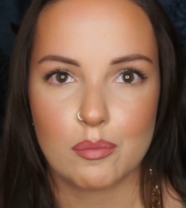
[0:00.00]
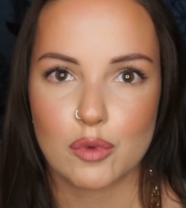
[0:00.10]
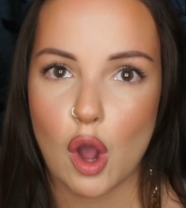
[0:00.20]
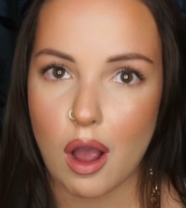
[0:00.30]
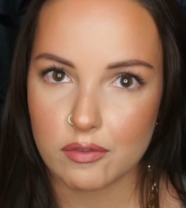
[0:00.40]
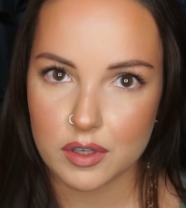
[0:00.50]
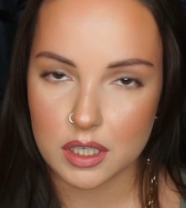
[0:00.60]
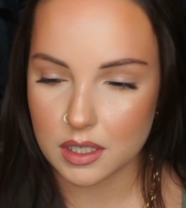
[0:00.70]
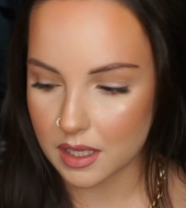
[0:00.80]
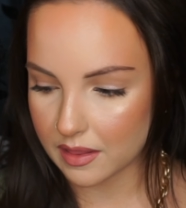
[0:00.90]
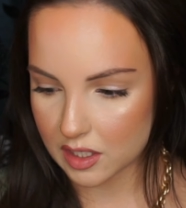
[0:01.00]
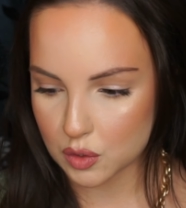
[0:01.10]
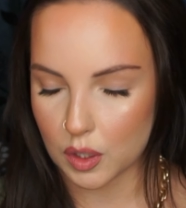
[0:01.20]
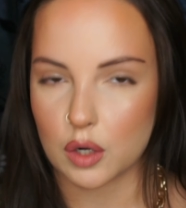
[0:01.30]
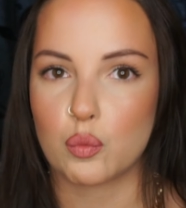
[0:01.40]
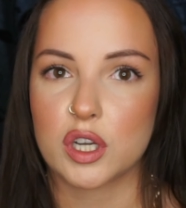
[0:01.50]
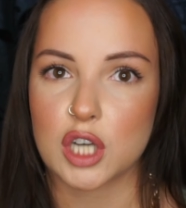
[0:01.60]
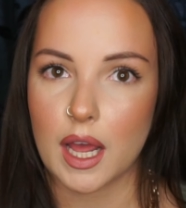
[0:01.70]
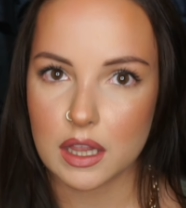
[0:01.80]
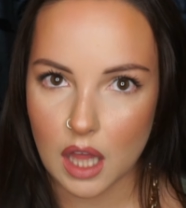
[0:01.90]
coffee in this one, which
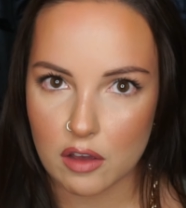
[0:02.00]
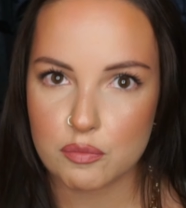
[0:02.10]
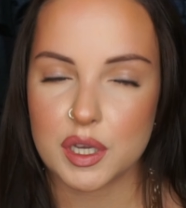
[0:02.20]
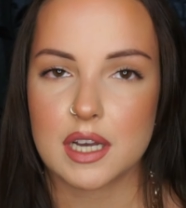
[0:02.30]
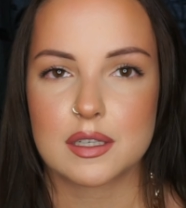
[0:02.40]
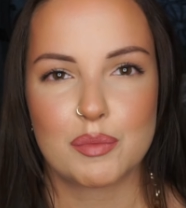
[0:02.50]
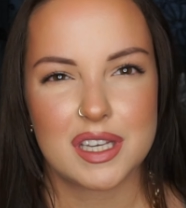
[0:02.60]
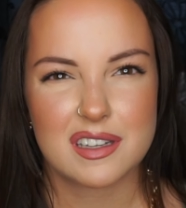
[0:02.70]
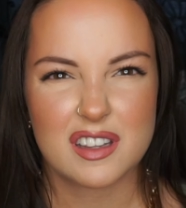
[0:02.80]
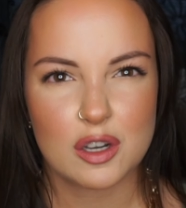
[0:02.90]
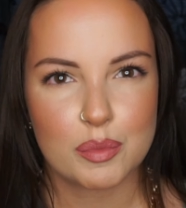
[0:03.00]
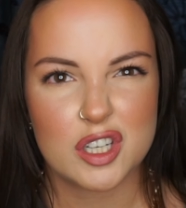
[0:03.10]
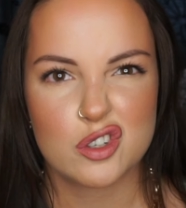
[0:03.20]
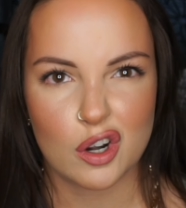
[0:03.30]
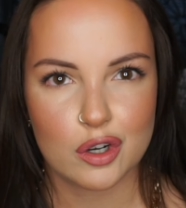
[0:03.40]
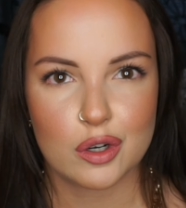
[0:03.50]
I love because it makes it a little bit darker,